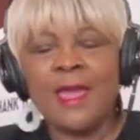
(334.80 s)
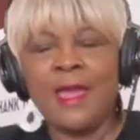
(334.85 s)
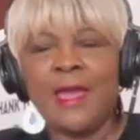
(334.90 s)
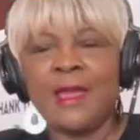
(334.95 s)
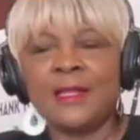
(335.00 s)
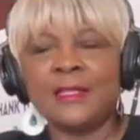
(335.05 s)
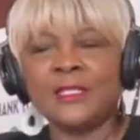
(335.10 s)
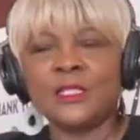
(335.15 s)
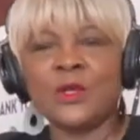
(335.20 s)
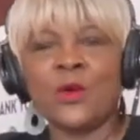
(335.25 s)

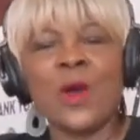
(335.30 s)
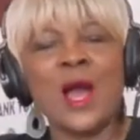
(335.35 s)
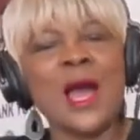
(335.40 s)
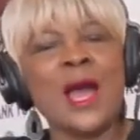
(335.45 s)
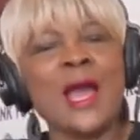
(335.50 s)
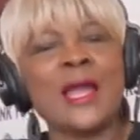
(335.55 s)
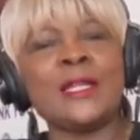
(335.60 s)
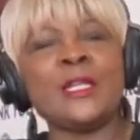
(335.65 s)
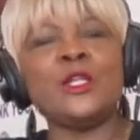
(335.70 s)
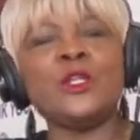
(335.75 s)
And so
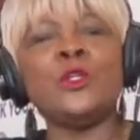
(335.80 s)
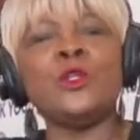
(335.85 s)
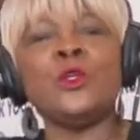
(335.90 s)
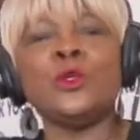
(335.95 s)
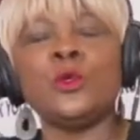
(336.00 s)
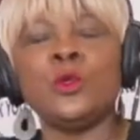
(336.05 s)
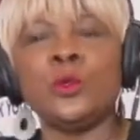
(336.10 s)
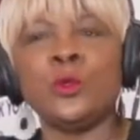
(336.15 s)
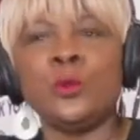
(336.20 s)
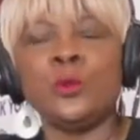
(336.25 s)
I
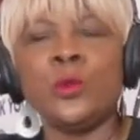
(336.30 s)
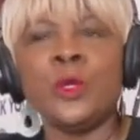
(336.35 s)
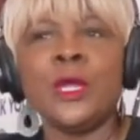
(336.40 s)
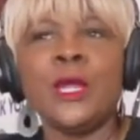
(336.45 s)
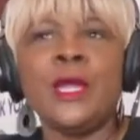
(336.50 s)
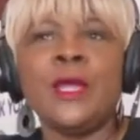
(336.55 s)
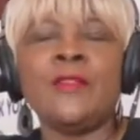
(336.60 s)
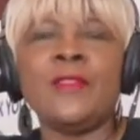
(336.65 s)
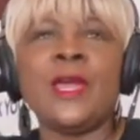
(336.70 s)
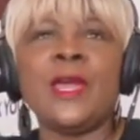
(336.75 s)
knew
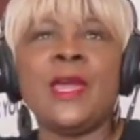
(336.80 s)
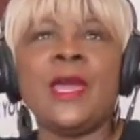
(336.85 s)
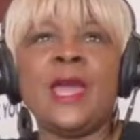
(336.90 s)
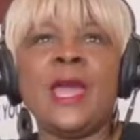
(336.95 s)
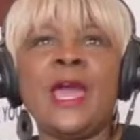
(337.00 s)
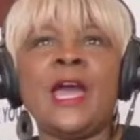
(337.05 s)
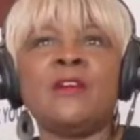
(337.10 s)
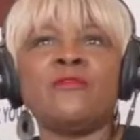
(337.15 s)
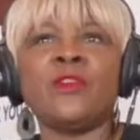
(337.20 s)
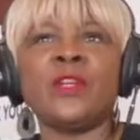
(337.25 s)
that
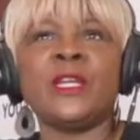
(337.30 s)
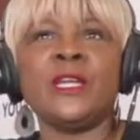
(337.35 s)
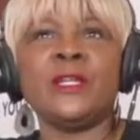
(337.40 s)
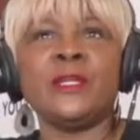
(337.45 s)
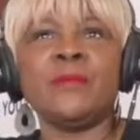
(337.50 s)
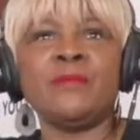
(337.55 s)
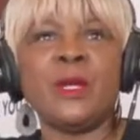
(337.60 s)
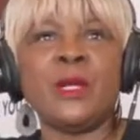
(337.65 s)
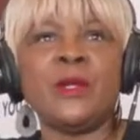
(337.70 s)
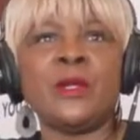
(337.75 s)
African
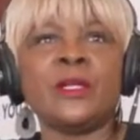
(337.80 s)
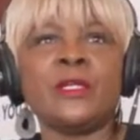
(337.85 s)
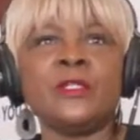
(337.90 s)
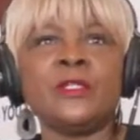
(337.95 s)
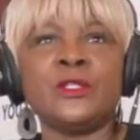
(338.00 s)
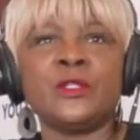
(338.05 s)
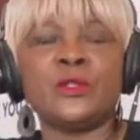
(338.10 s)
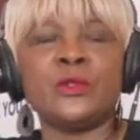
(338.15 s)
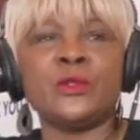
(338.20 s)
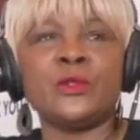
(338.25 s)
American
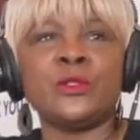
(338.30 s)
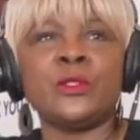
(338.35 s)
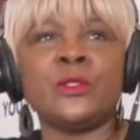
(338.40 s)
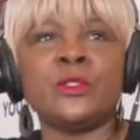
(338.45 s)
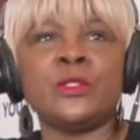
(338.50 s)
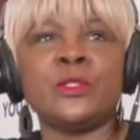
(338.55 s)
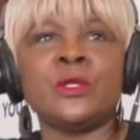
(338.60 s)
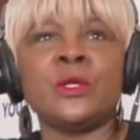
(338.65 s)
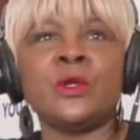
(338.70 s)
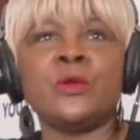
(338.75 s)

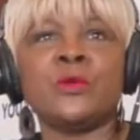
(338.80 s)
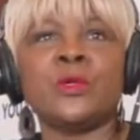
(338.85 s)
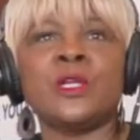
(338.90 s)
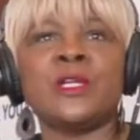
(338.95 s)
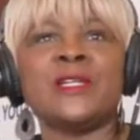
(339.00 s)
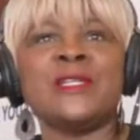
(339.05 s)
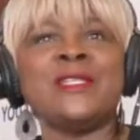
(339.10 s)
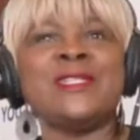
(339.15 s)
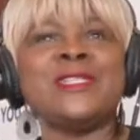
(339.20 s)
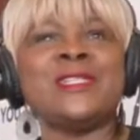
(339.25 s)
students were
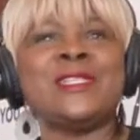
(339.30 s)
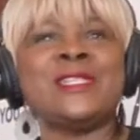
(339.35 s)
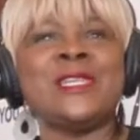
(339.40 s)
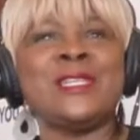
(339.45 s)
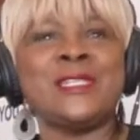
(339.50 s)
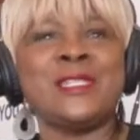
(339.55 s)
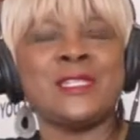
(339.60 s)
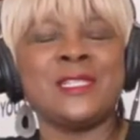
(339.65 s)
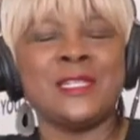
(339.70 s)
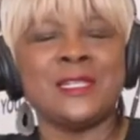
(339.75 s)

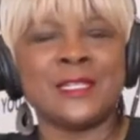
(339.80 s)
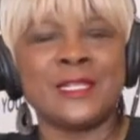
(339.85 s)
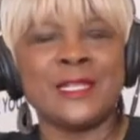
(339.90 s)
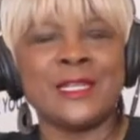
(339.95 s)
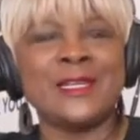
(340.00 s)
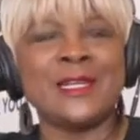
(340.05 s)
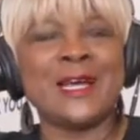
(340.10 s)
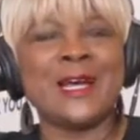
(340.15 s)
consistently